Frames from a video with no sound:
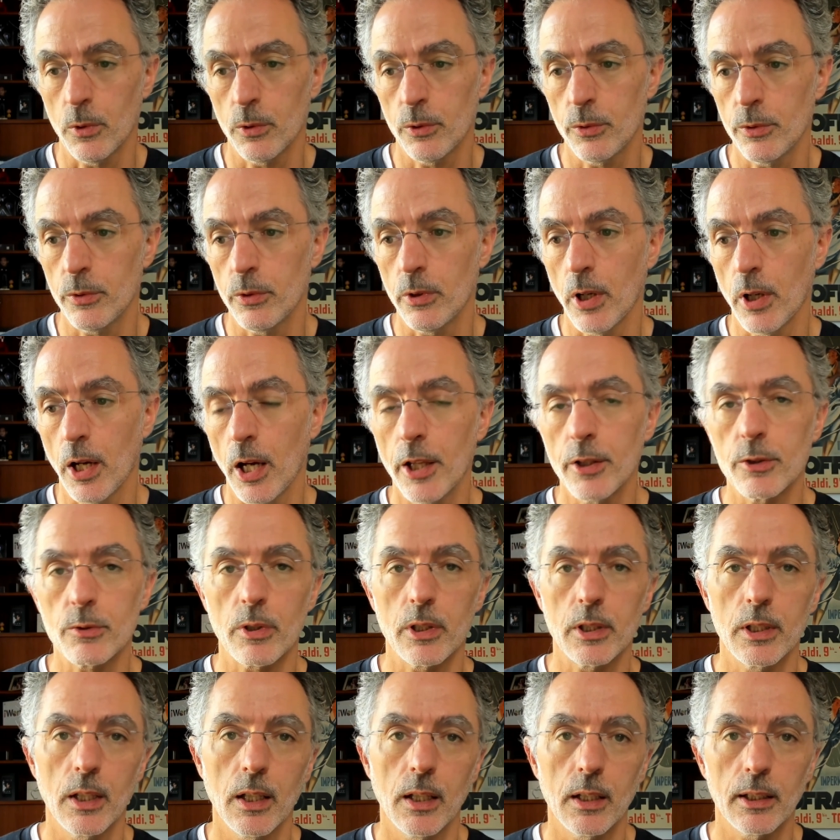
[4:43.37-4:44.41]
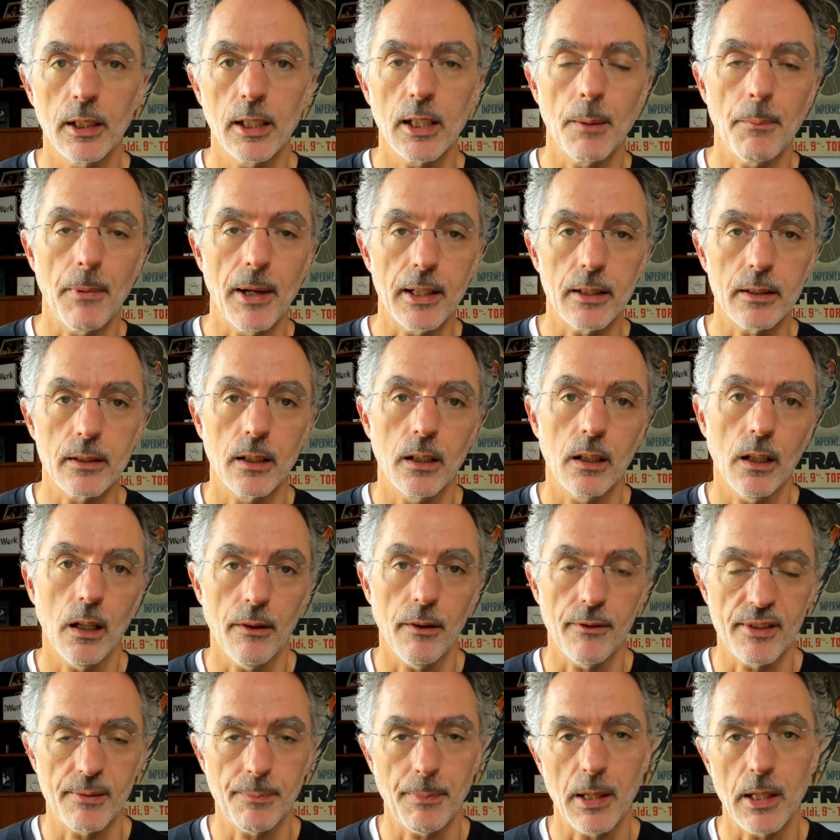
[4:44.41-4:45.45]
to 100 gigabyte
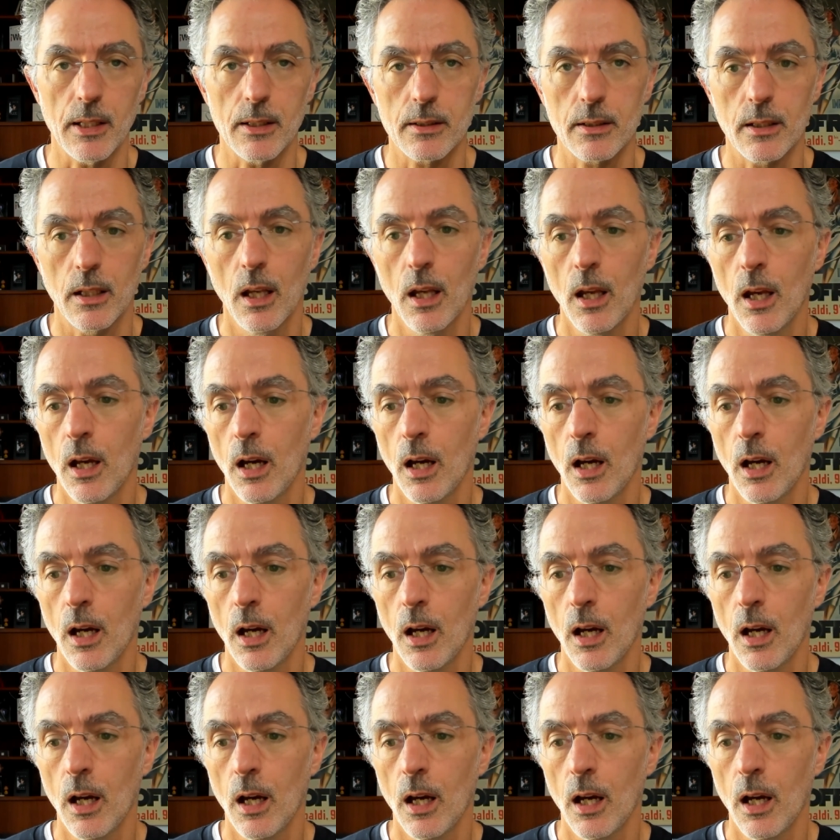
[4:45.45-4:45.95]
of space.